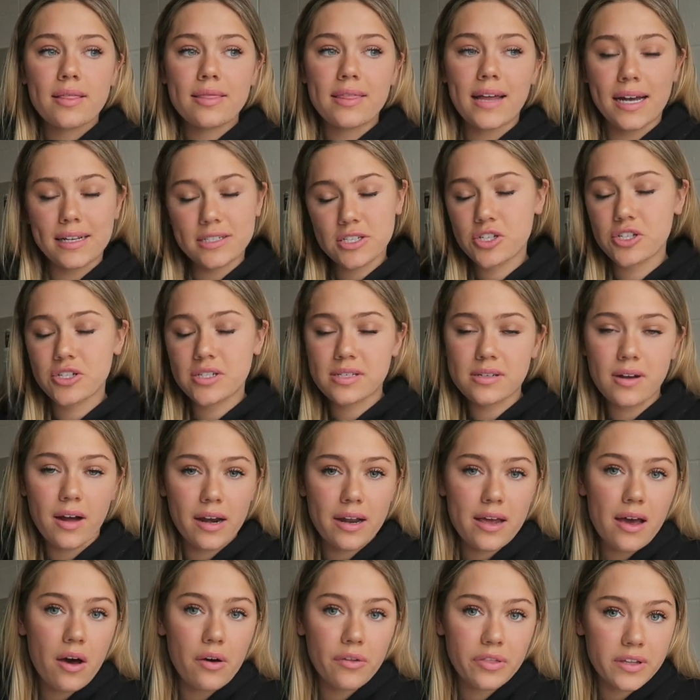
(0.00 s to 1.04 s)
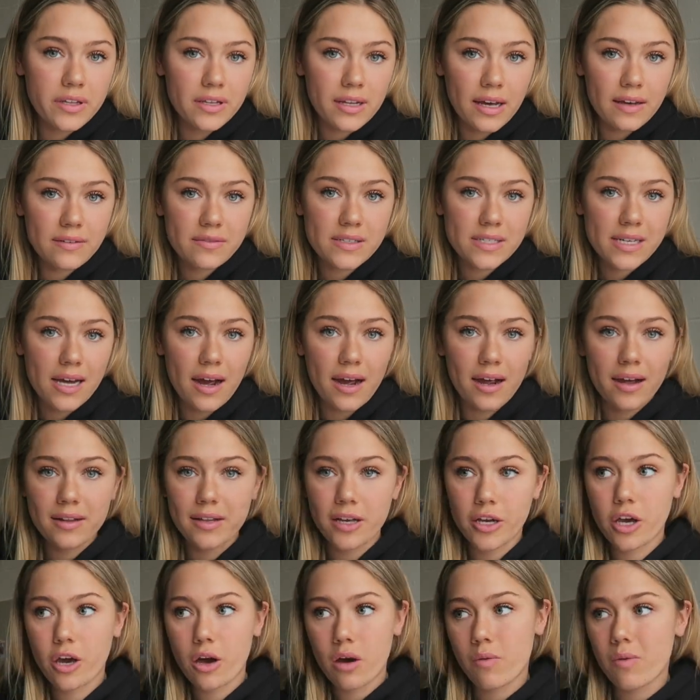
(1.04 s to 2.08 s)
That's just not a healthy lifestyle.
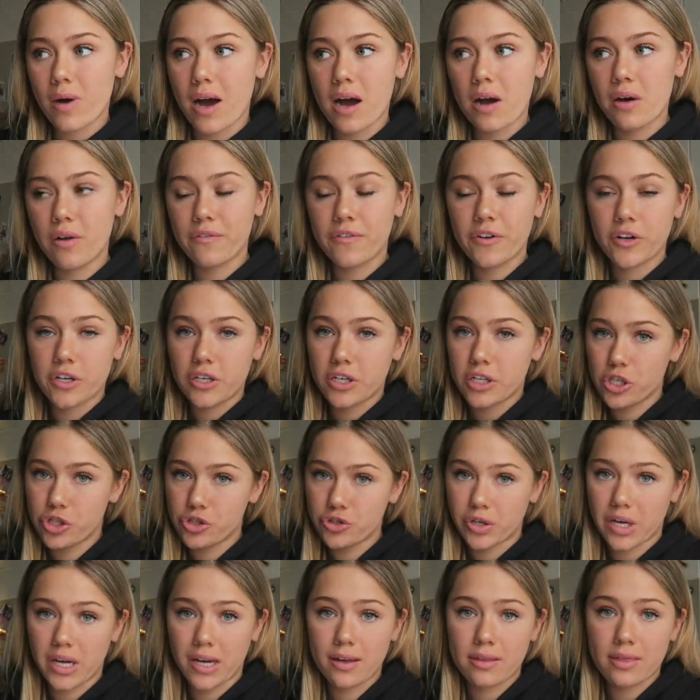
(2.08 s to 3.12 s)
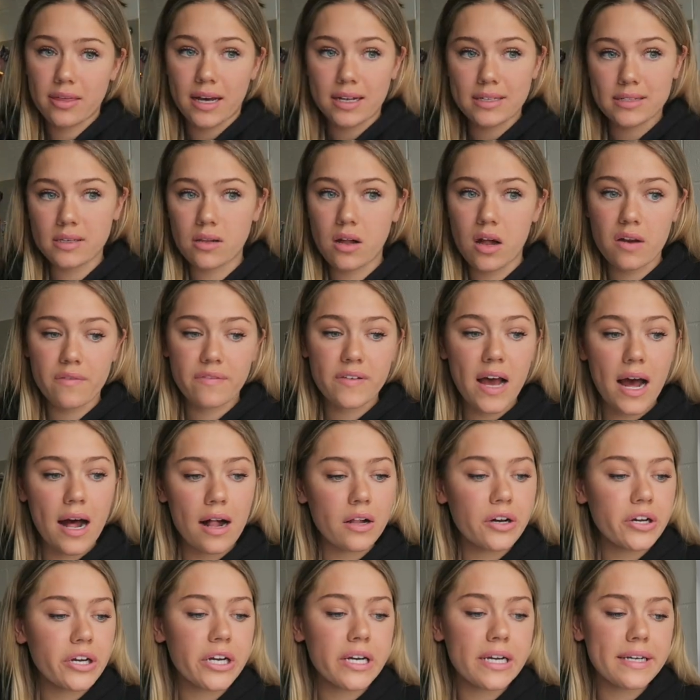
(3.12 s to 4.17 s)
Like, go out if you're gonna drink, that's a lot of
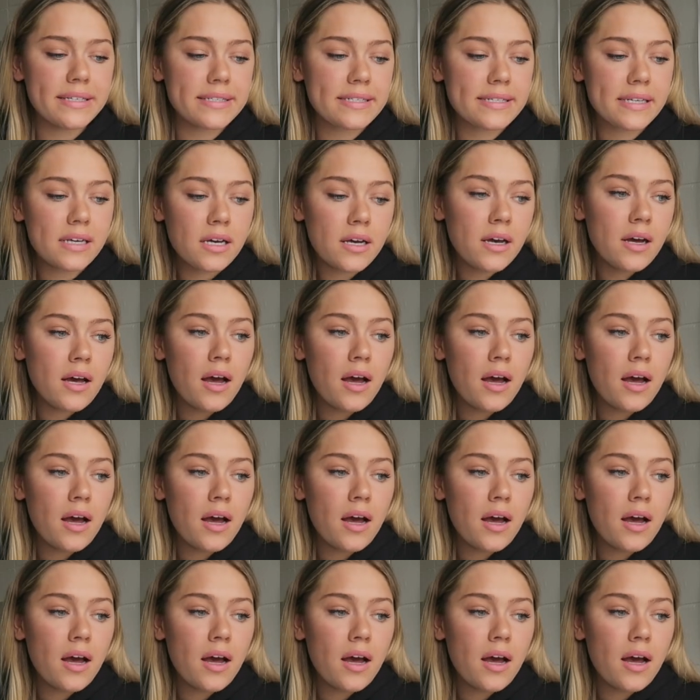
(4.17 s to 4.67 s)
calories.